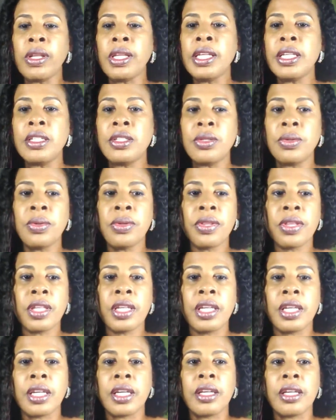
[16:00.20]
do
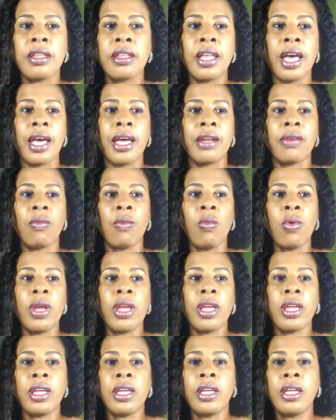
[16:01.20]
think that
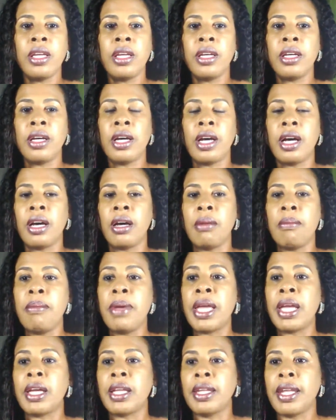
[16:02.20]
we
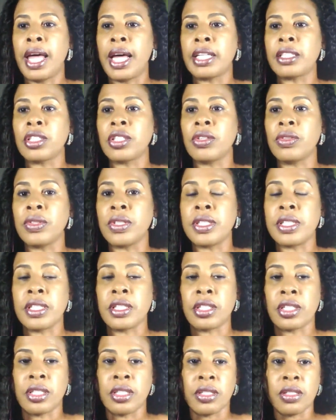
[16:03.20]
make logical
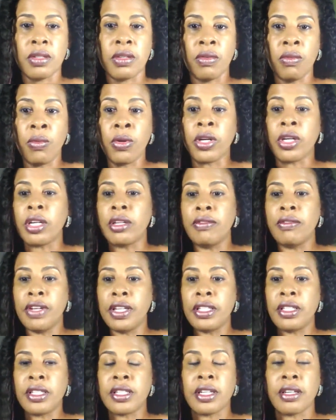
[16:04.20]
decisions. We're
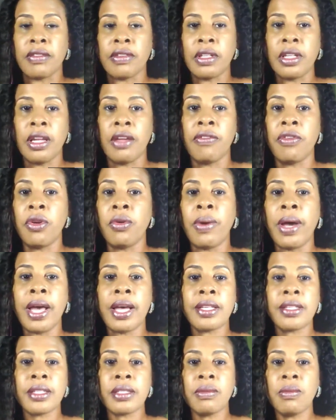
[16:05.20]
convinced of it. If you
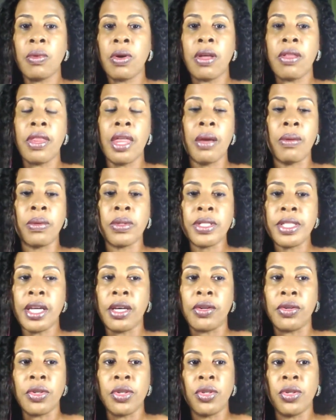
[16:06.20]
ask someone, they will tell
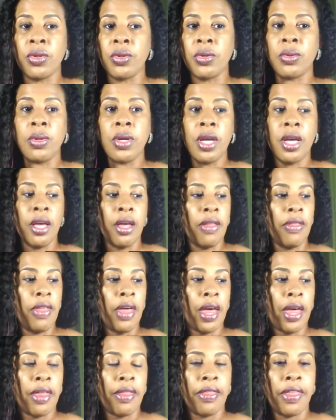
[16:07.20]
you
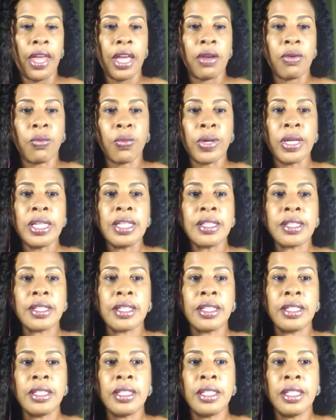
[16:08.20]
that they
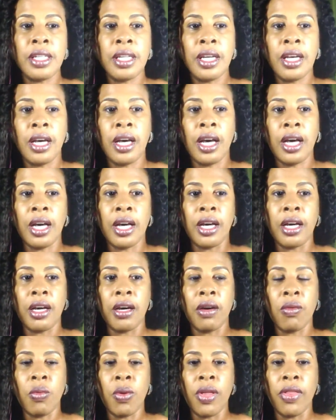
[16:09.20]
reason
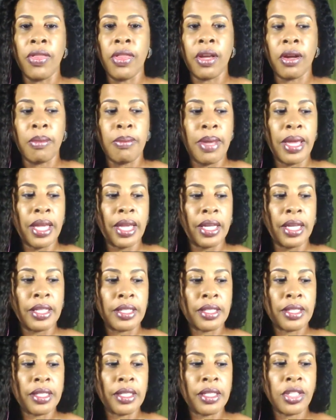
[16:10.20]
when they're making
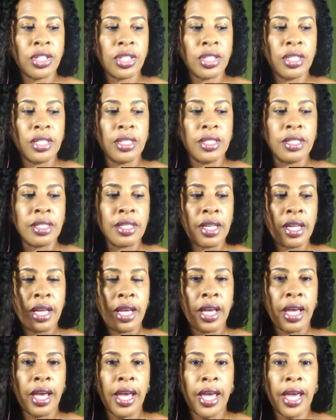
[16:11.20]
decisions,
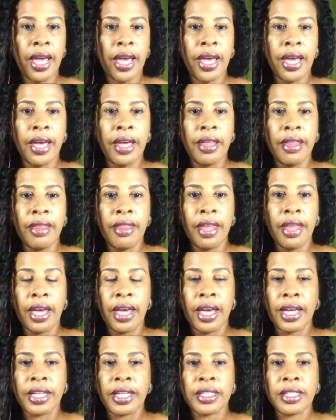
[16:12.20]
and
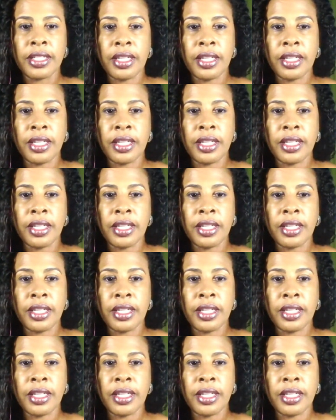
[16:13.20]
that